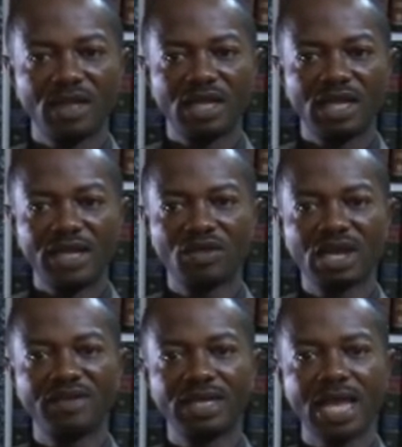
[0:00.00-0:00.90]
like you
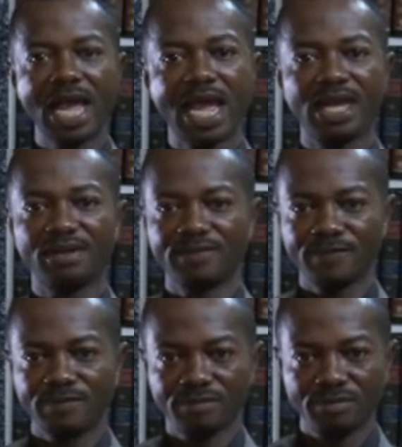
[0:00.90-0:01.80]
have in hair.
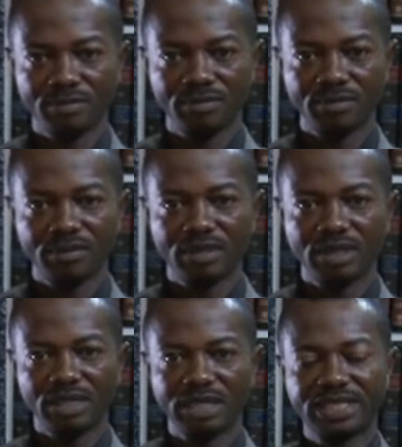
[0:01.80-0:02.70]

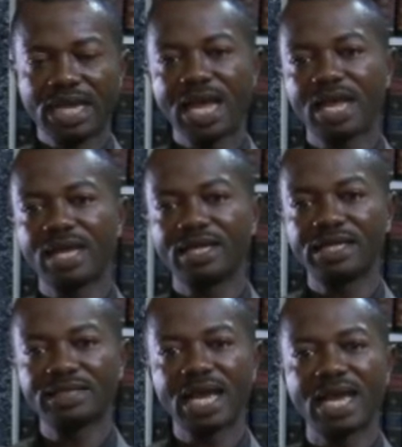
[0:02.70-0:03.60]
His hair
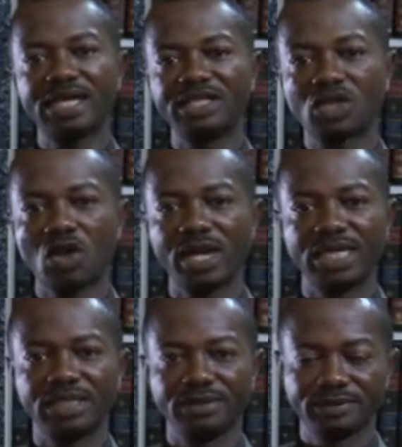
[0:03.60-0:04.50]
is
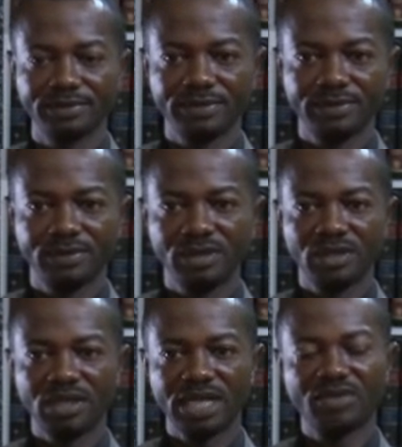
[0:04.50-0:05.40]
coily.
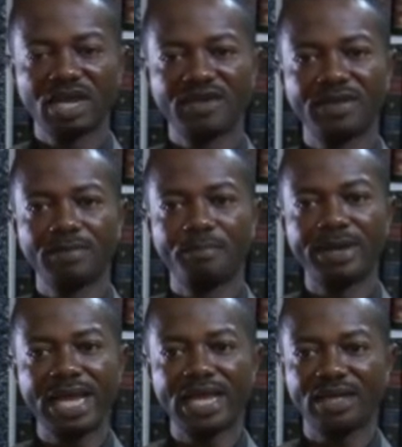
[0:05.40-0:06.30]
Like you have in
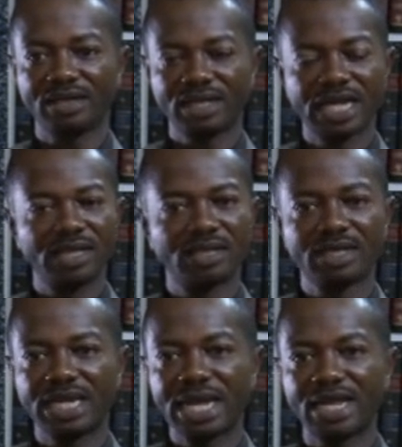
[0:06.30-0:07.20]
bear. Can
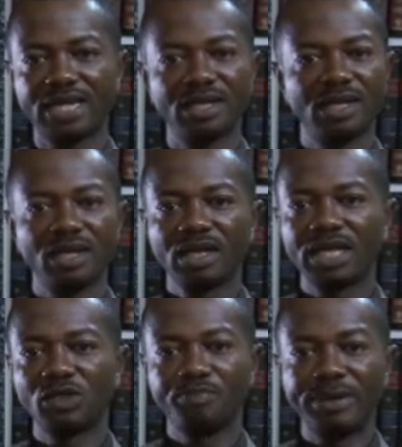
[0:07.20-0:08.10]

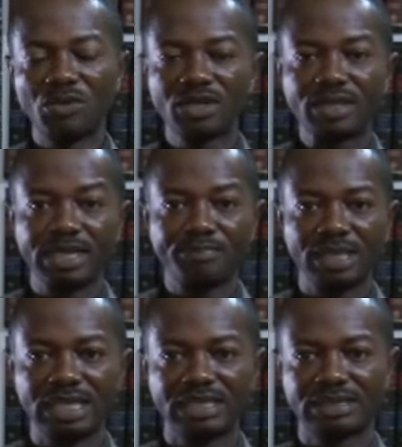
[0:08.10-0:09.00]
you bear with me,
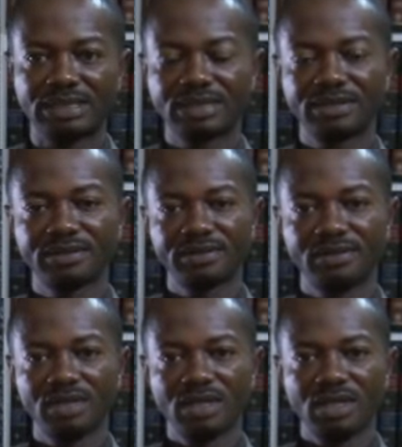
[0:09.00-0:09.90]
please?
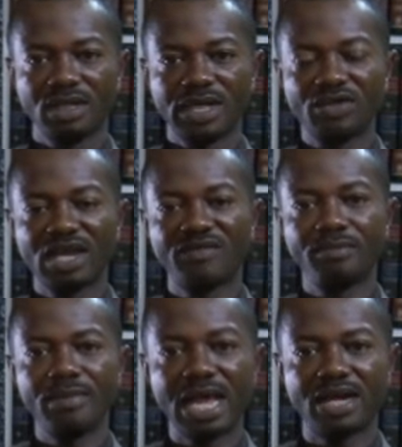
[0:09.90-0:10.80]
Like you have
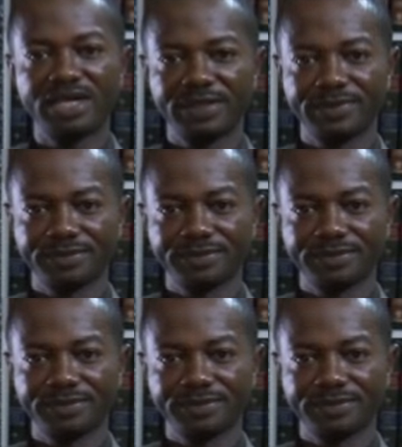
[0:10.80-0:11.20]
in Mary.